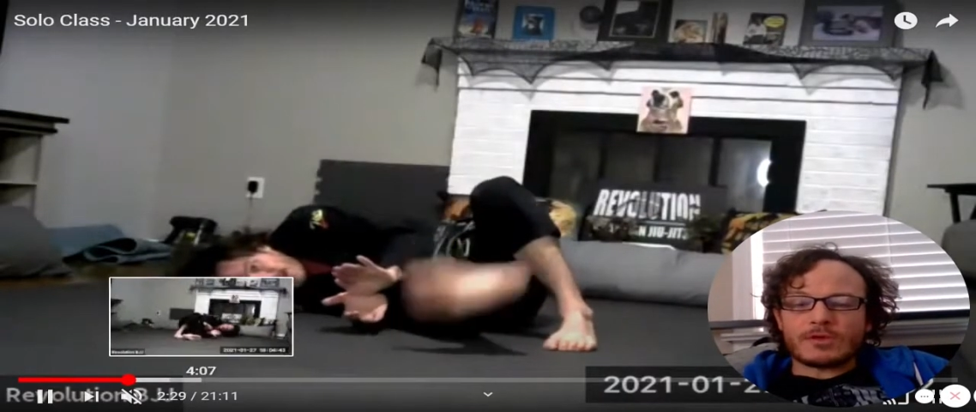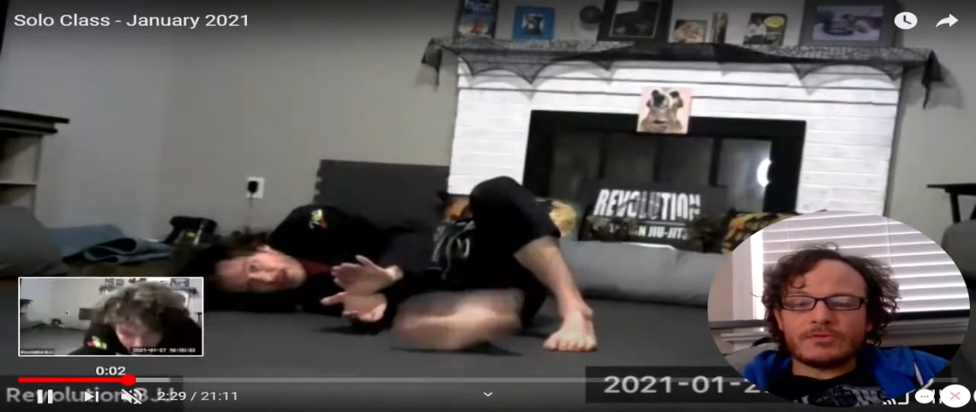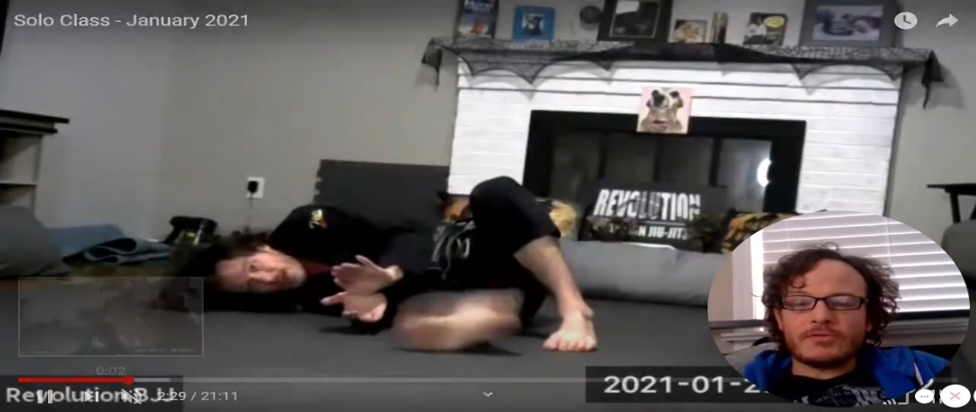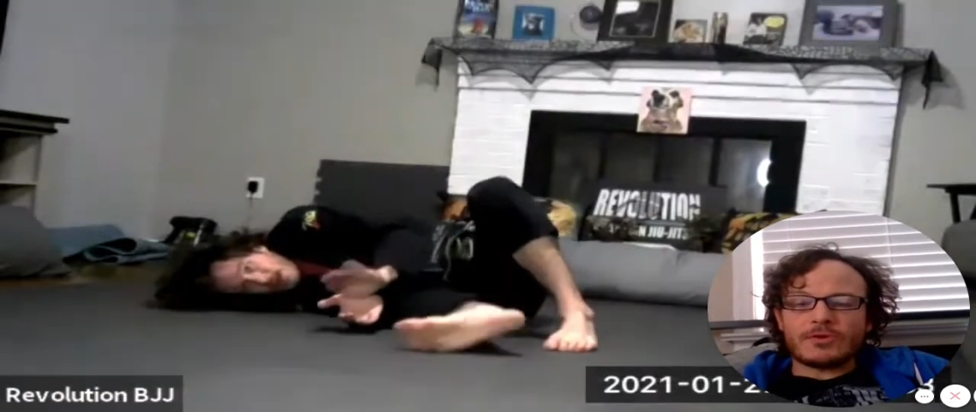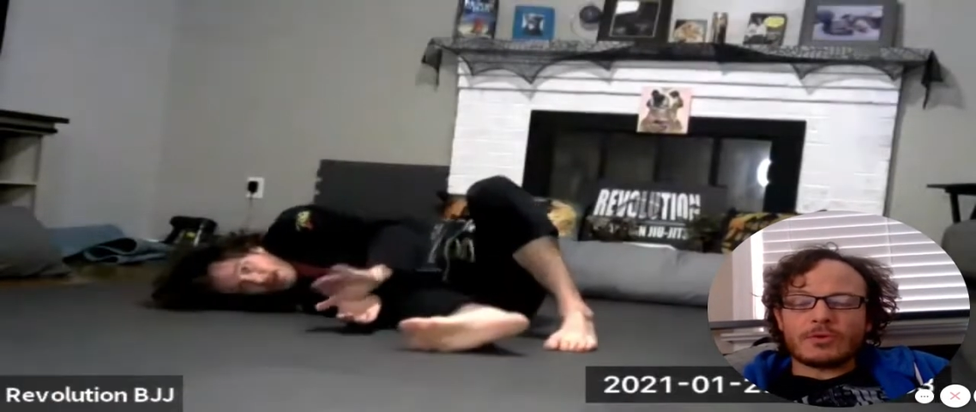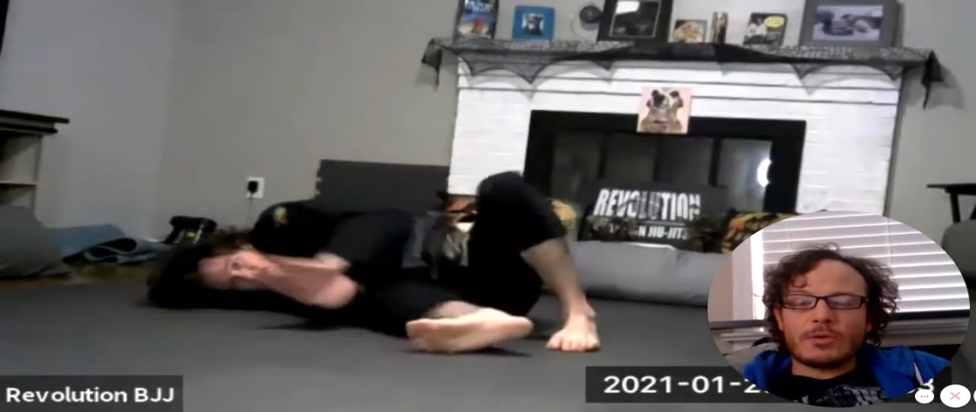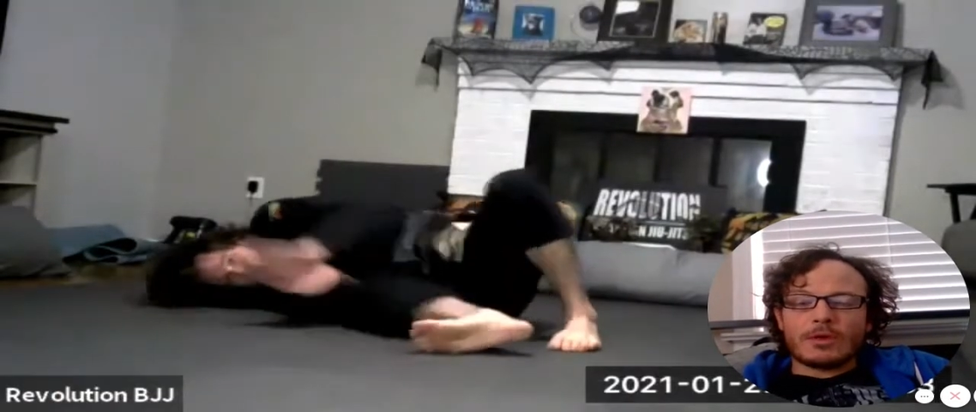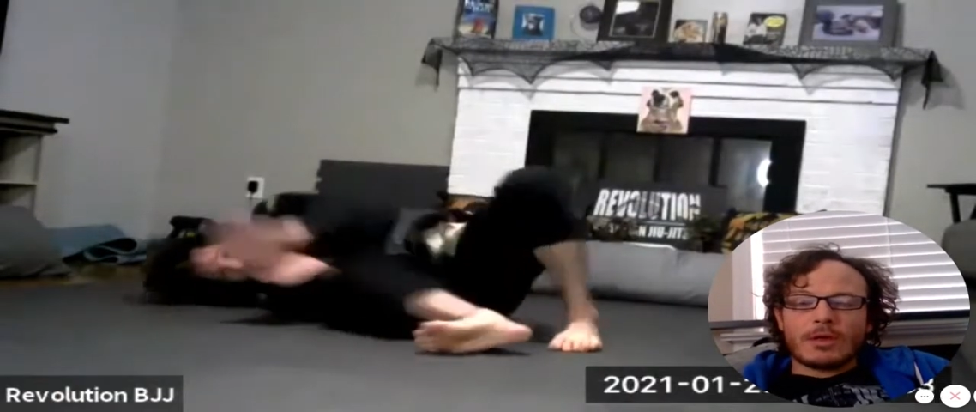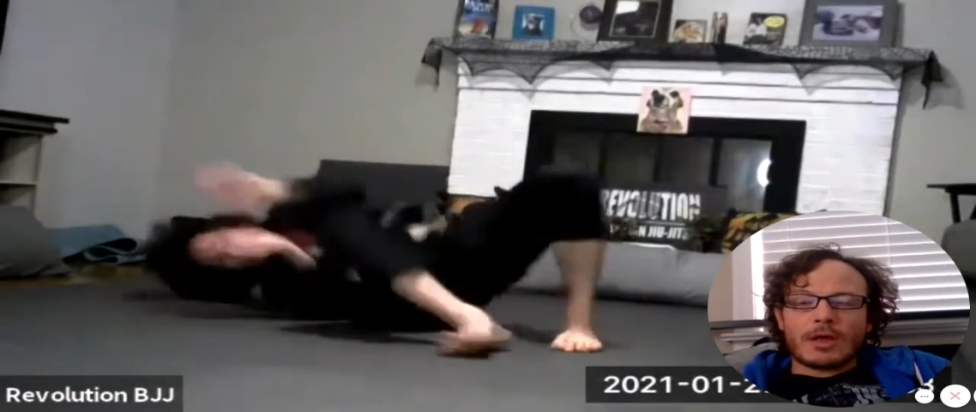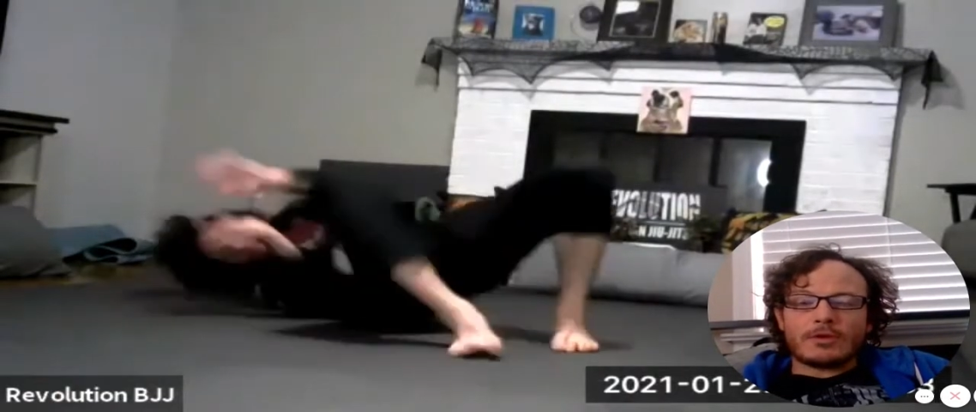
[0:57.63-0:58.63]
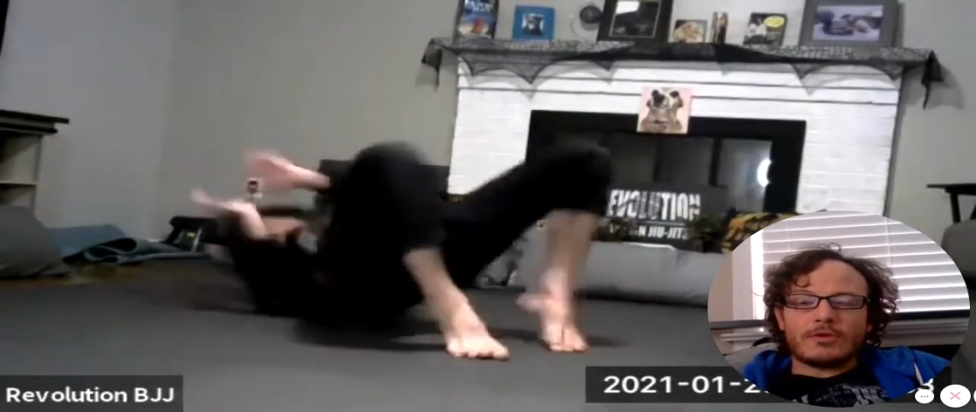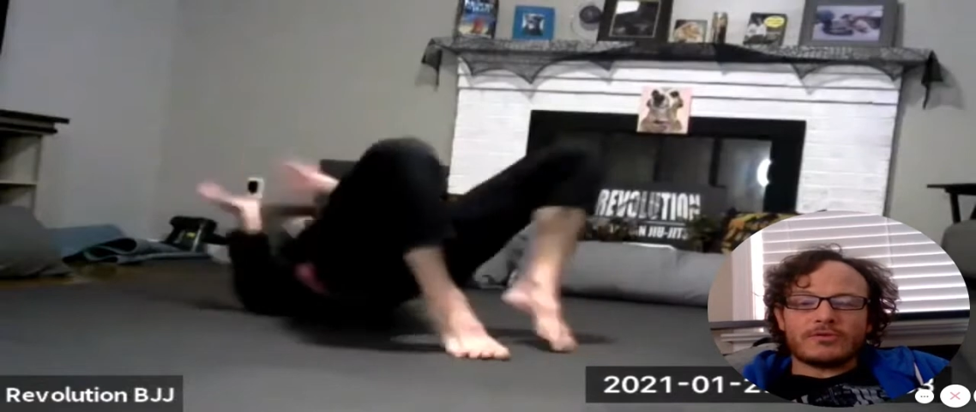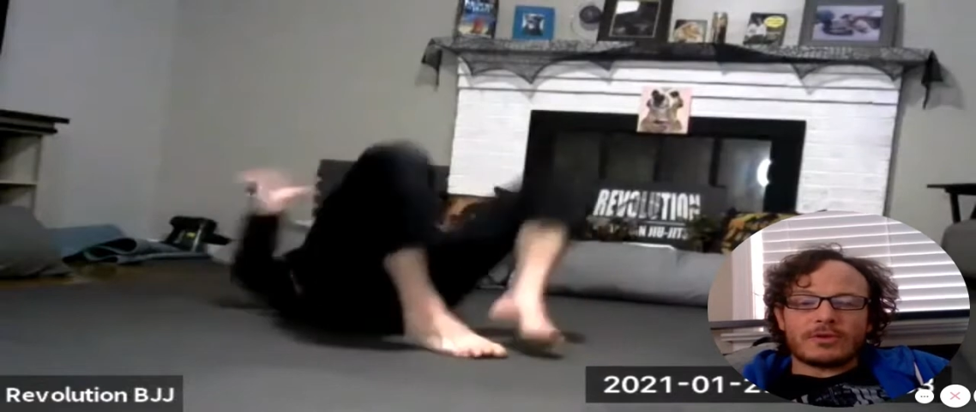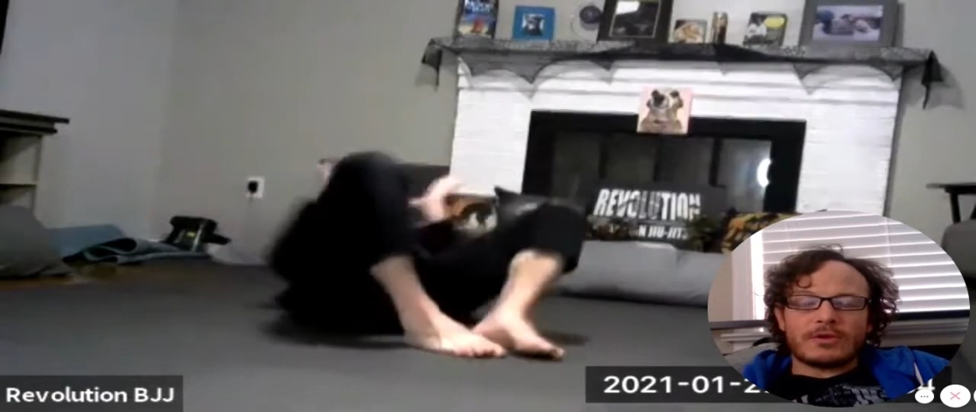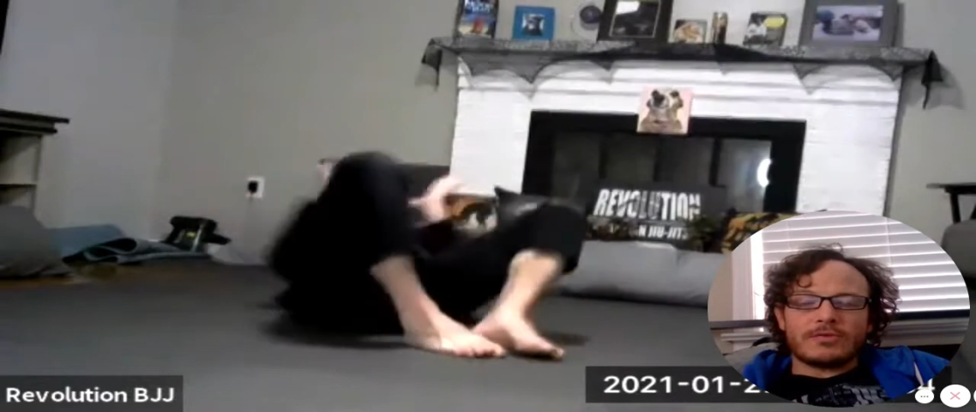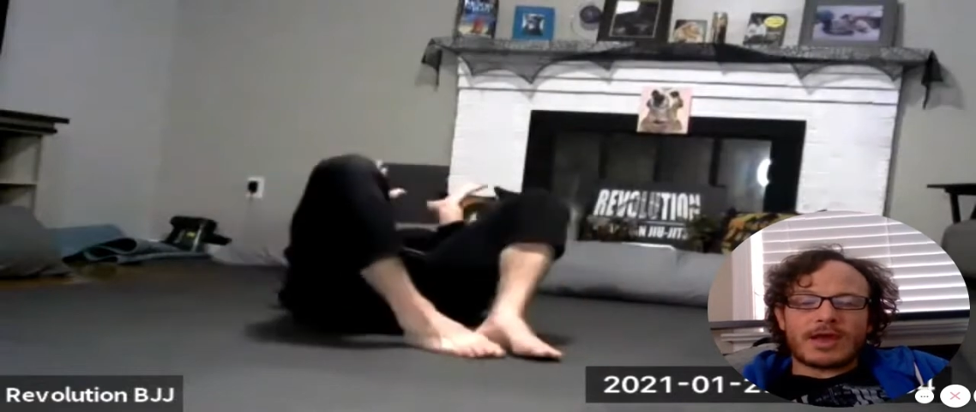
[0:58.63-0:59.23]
So I'll usually do